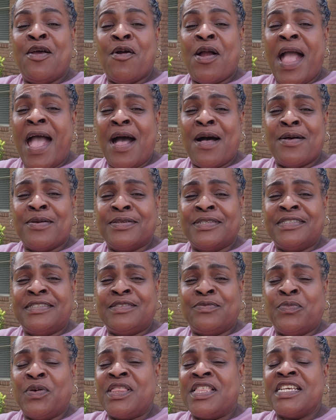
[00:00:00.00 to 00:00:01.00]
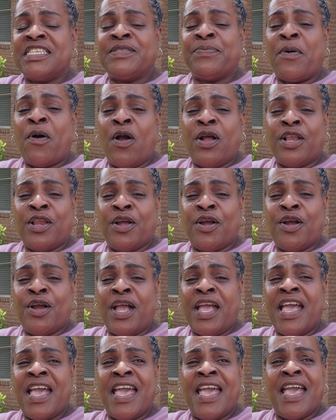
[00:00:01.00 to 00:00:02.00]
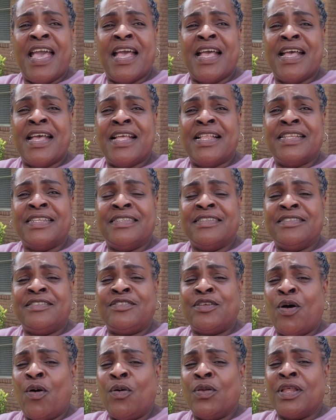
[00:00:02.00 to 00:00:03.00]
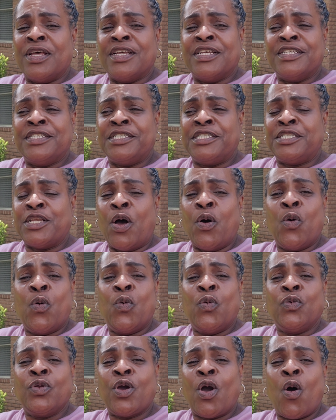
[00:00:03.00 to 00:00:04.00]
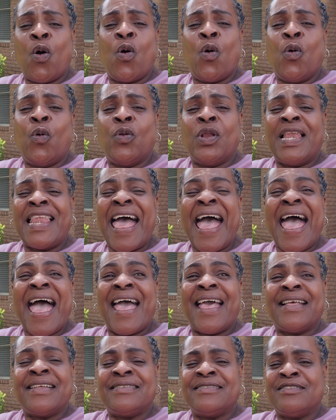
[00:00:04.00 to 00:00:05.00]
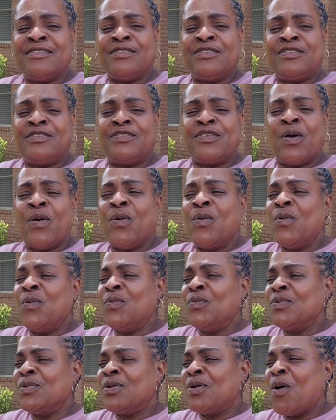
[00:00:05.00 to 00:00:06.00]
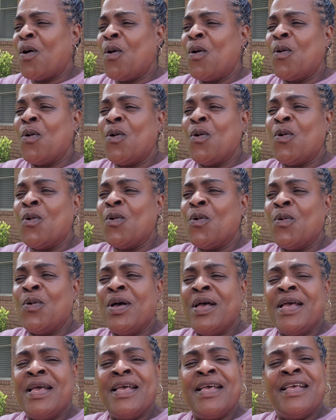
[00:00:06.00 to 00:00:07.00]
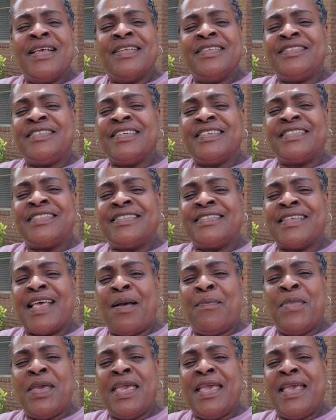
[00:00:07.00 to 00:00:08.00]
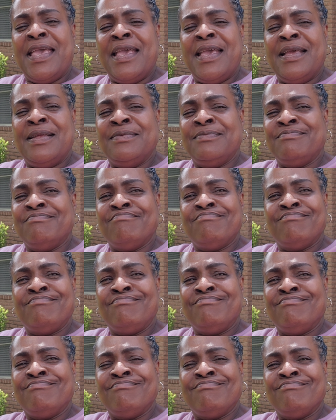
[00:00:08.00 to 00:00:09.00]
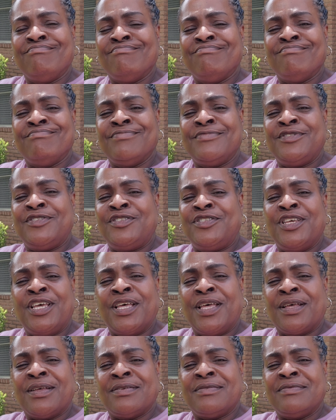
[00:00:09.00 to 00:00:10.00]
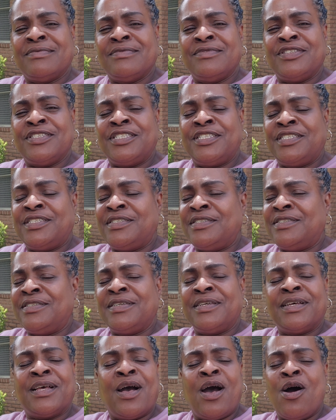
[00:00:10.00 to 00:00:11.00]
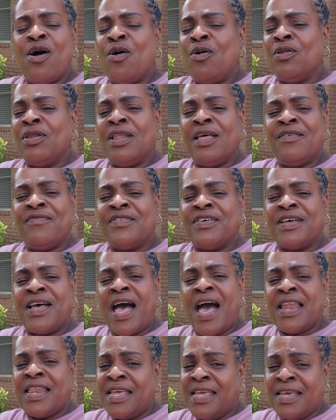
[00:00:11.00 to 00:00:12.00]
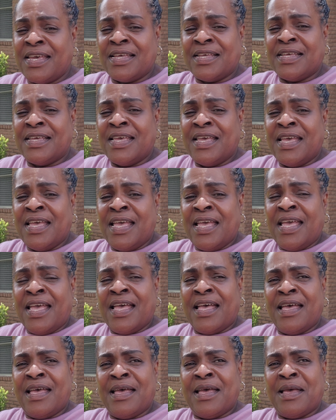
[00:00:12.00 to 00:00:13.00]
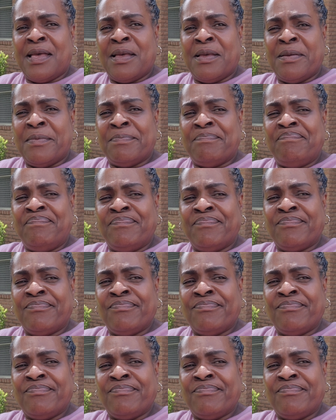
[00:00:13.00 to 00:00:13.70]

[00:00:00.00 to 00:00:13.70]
her house with his partner and told a stone cold lie. Stone cold, just, I mean, took him took all lover out of here. Um,